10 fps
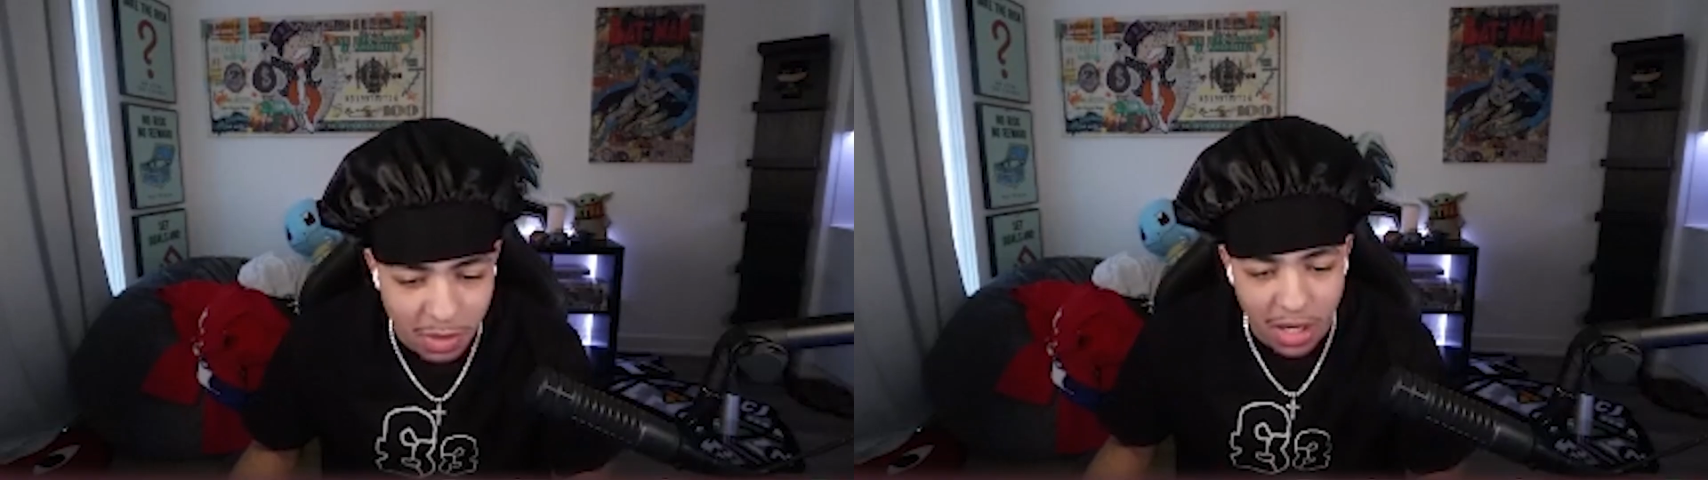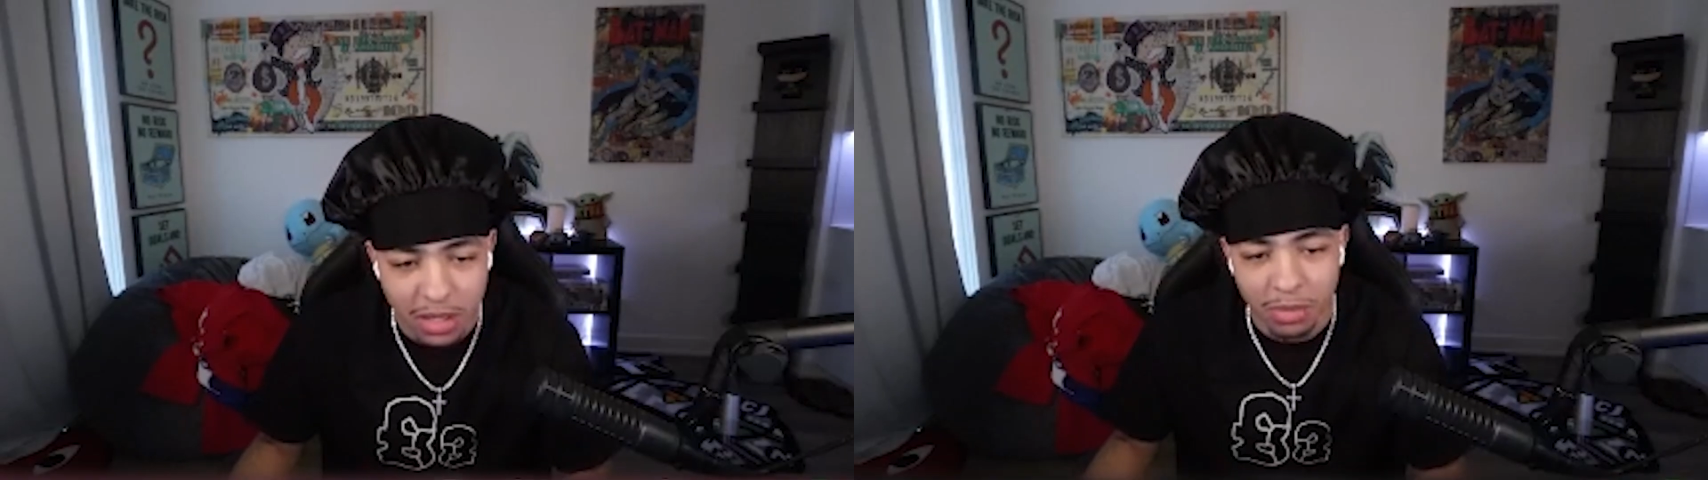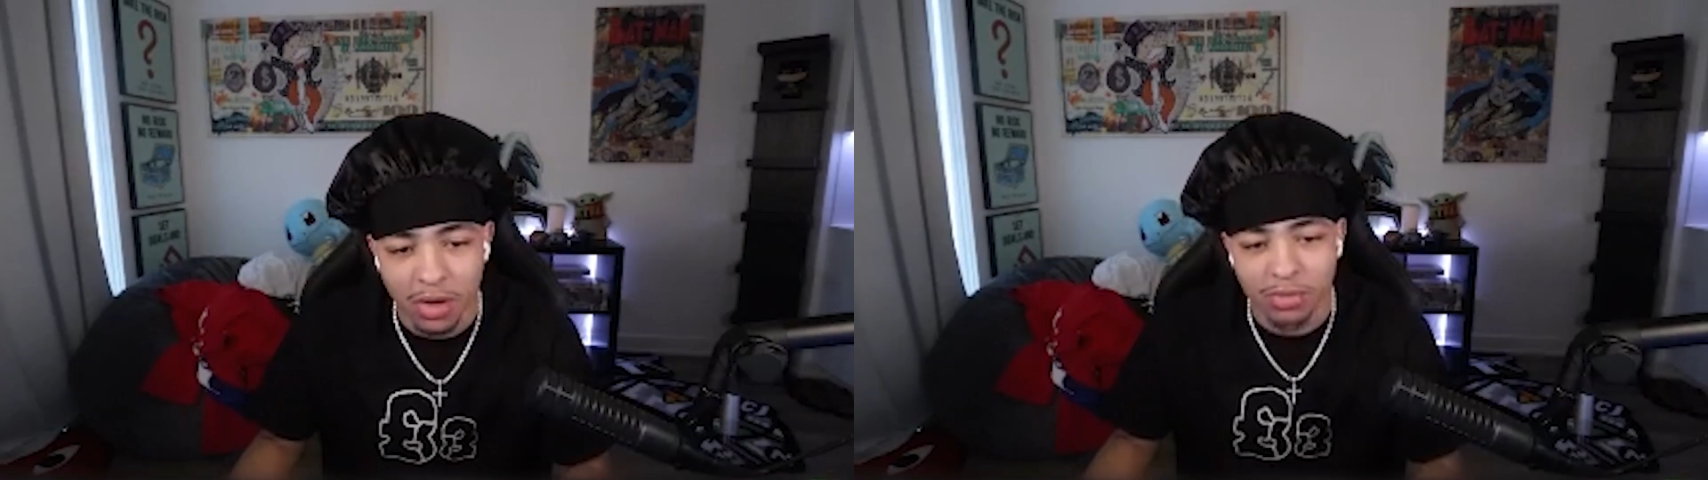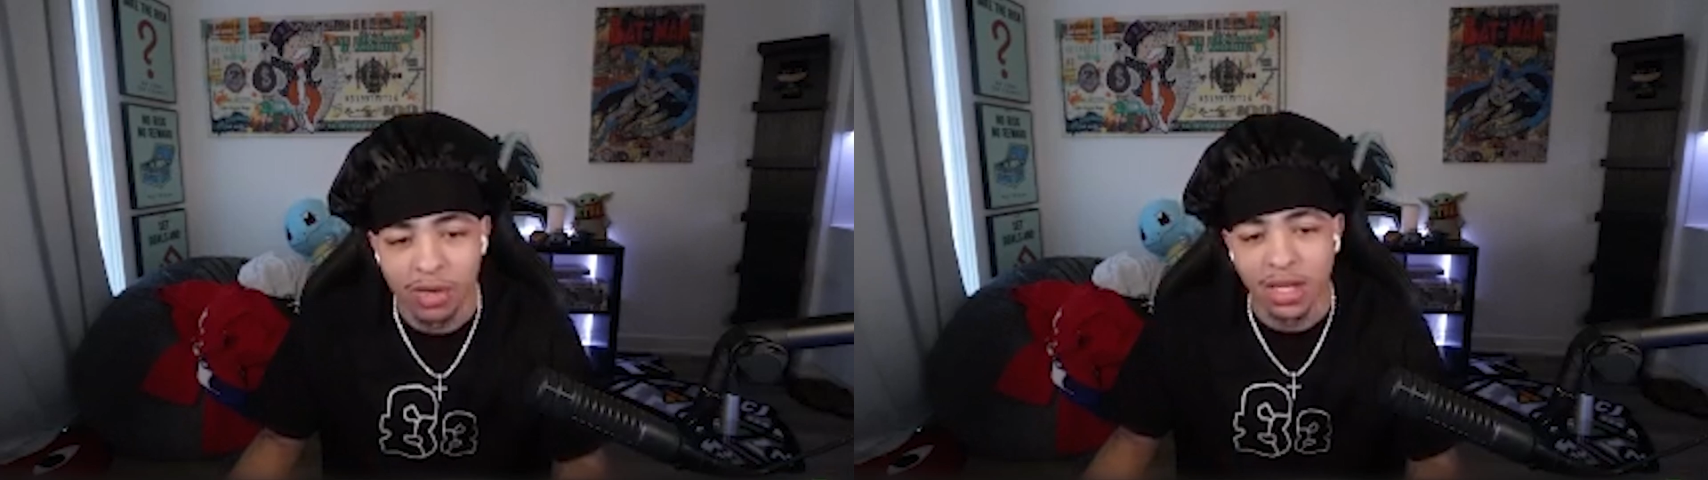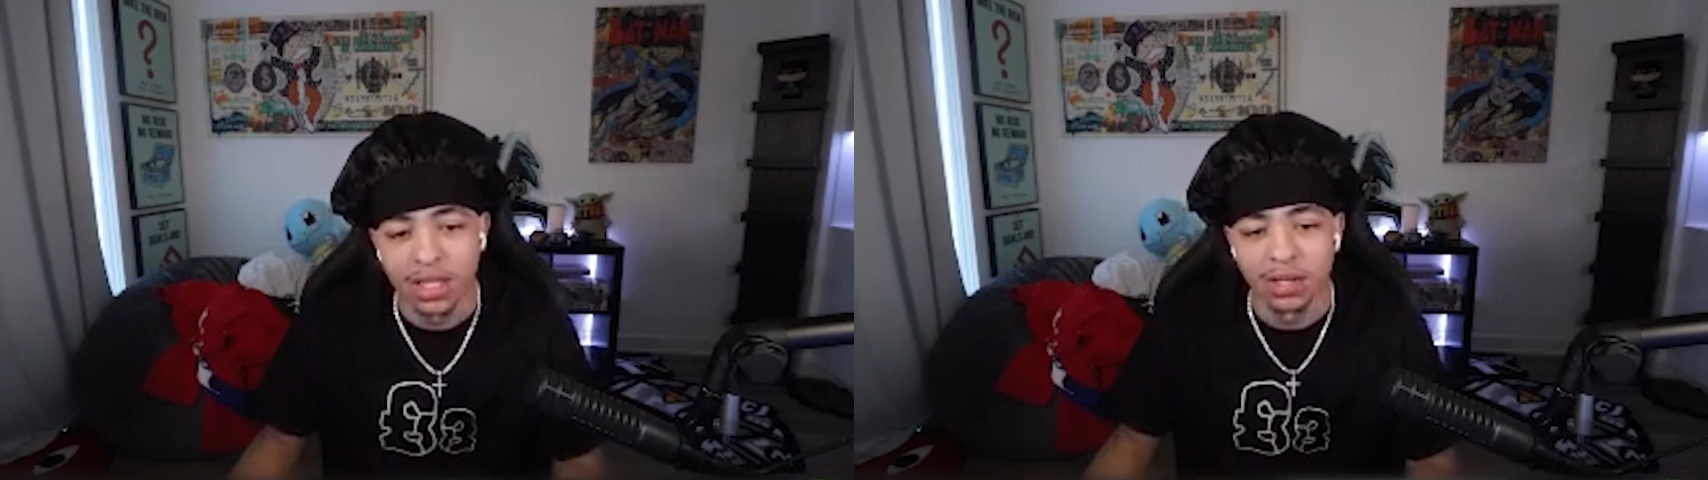part at the bottom
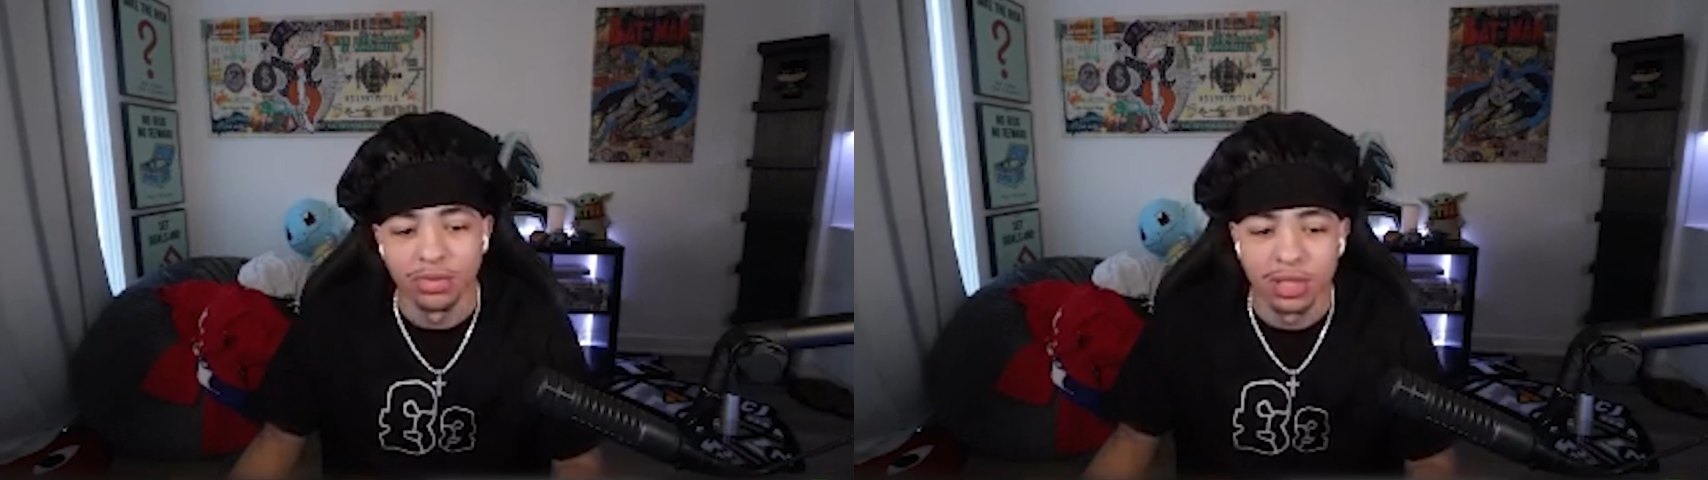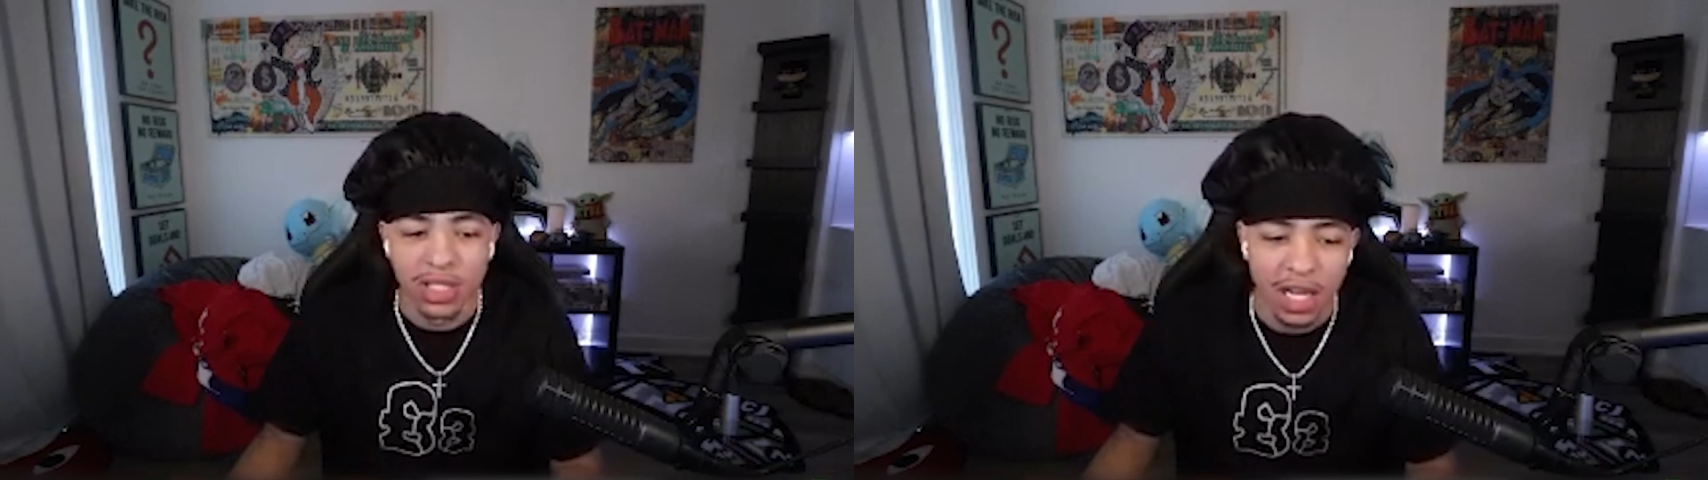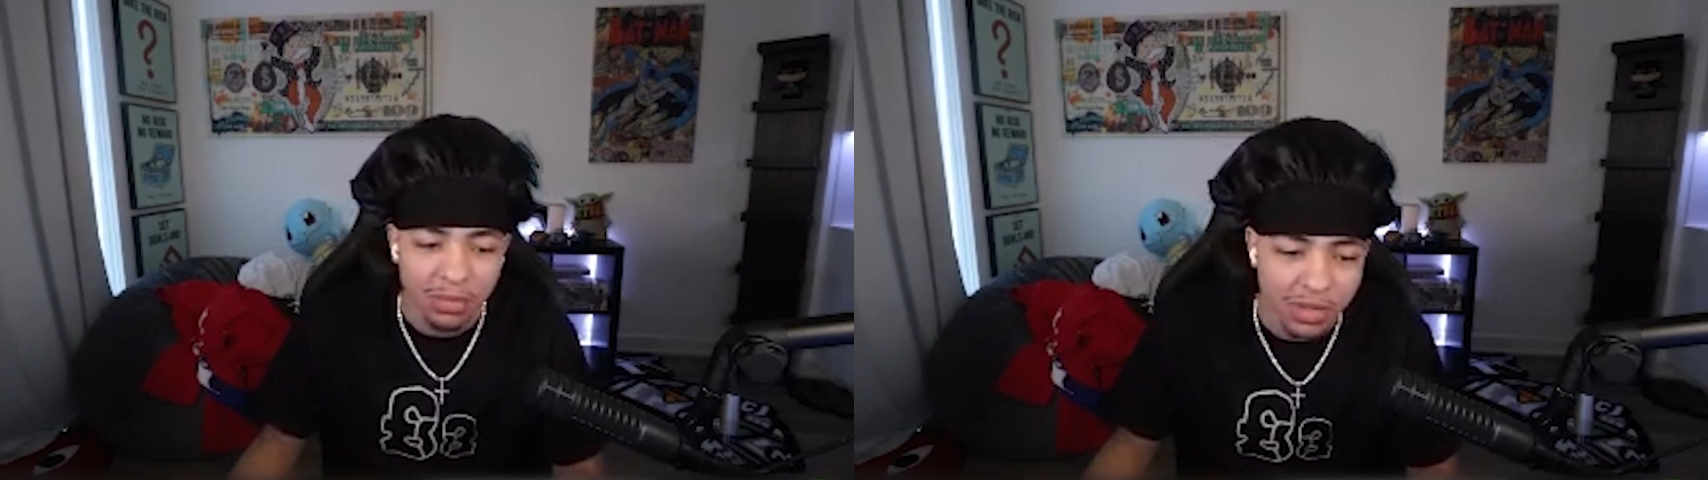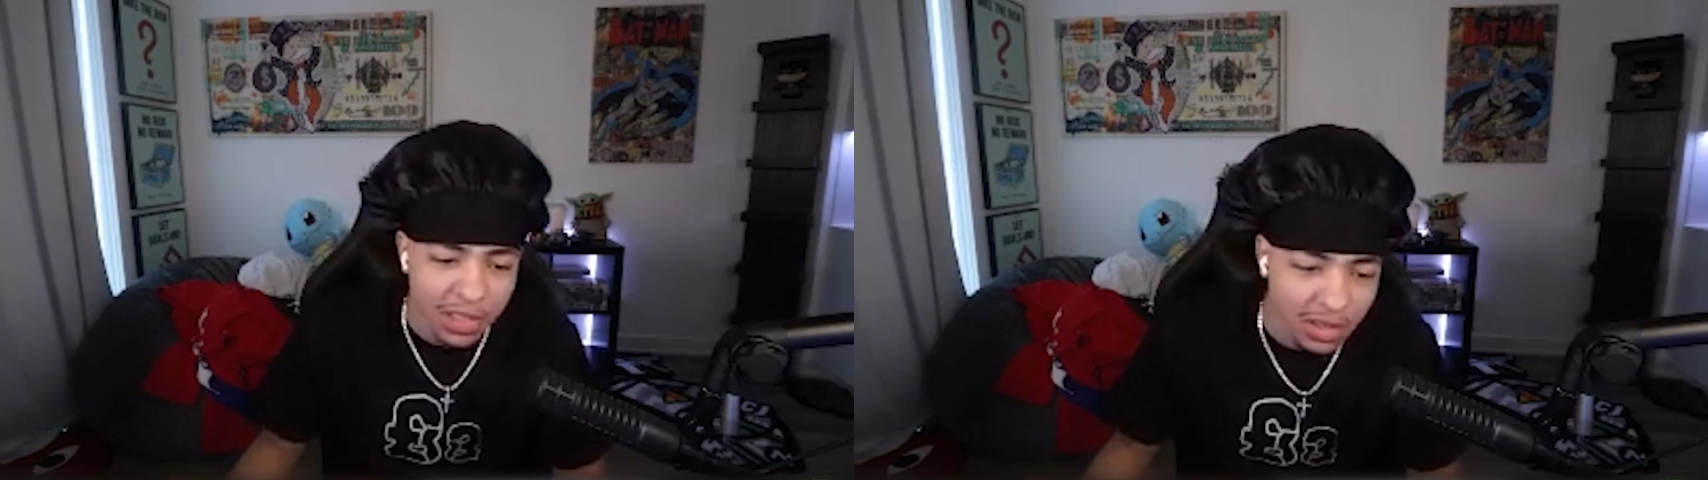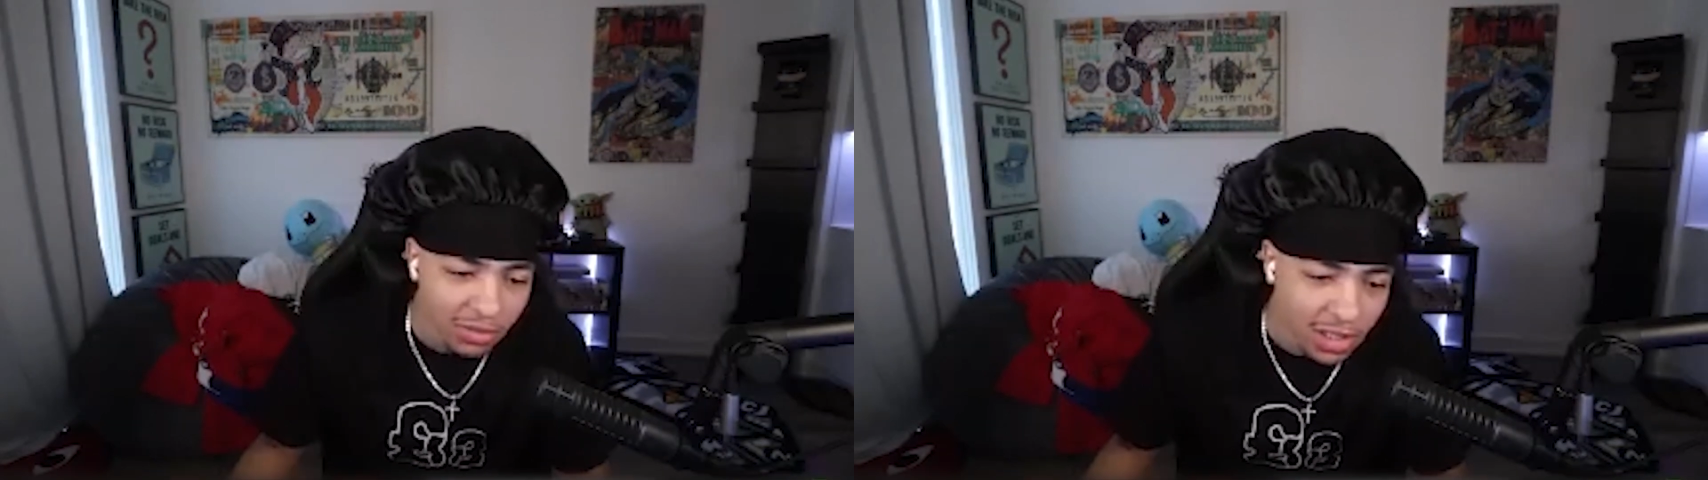right here really had me